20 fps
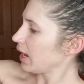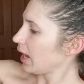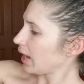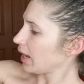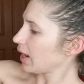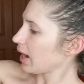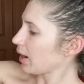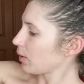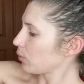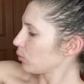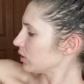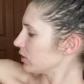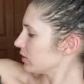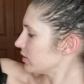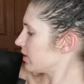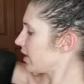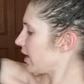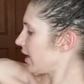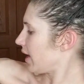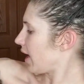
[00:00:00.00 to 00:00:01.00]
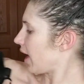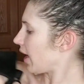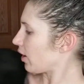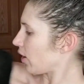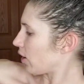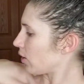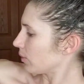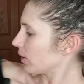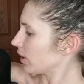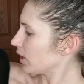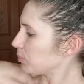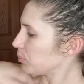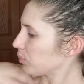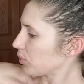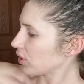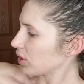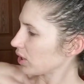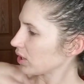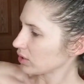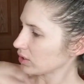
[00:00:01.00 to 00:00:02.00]
And I will say I already
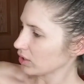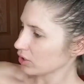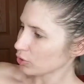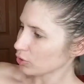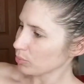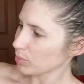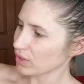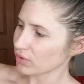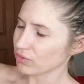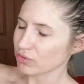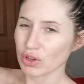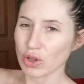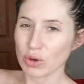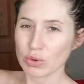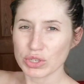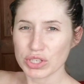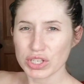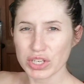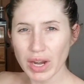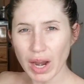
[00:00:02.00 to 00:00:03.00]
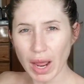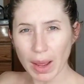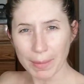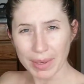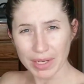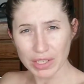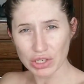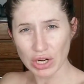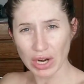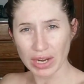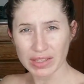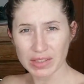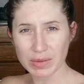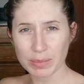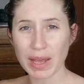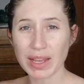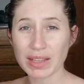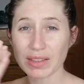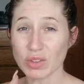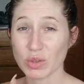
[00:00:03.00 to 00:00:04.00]
put a little bit of lotion on my dry
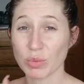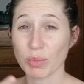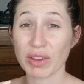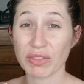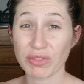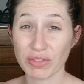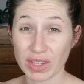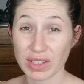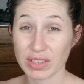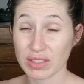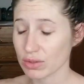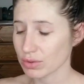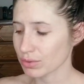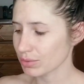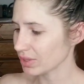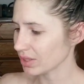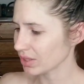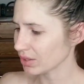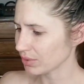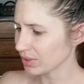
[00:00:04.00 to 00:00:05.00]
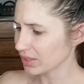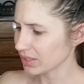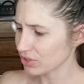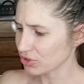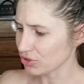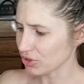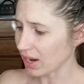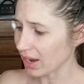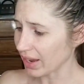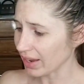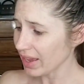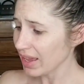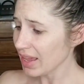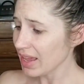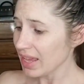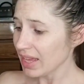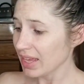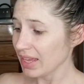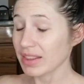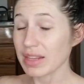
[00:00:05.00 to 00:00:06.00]
spots, so my face is really, really dry.
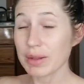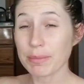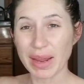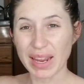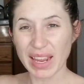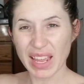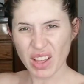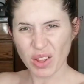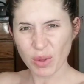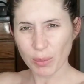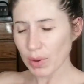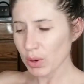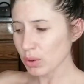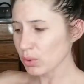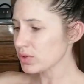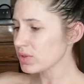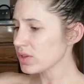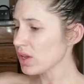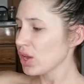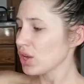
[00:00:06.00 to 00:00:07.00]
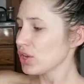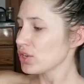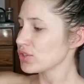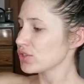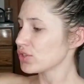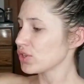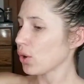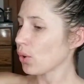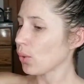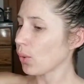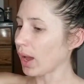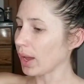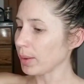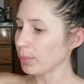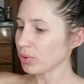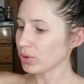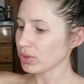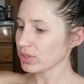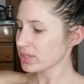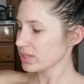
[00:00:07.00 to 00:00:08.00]
And then my elbows. So I
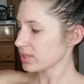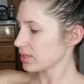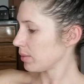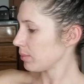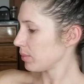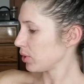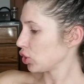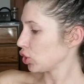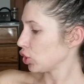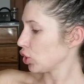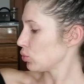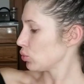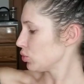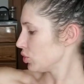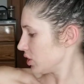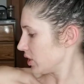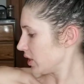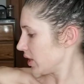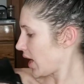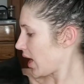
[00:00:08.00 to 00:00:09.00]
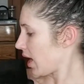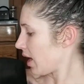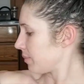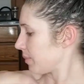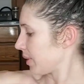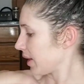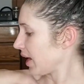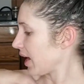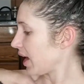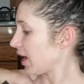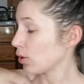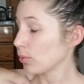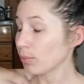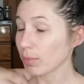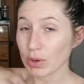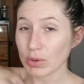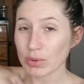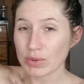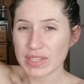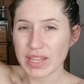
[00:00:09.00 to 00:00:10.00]
put some lotion on my
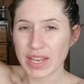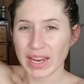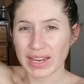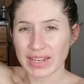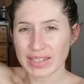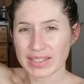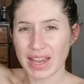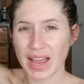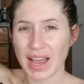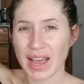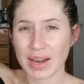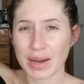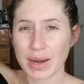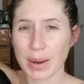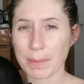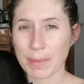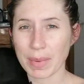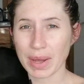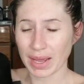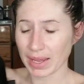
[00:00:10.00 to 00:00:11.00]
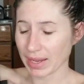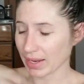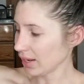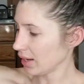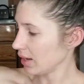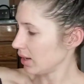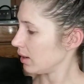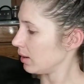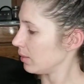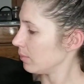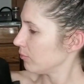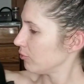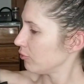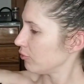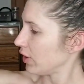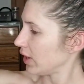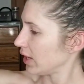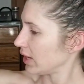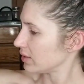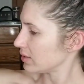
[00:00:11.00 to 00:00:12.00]
elbows and on my
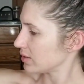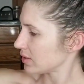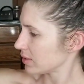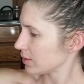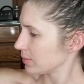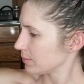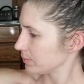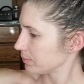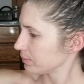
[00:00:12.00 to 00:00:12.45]
face.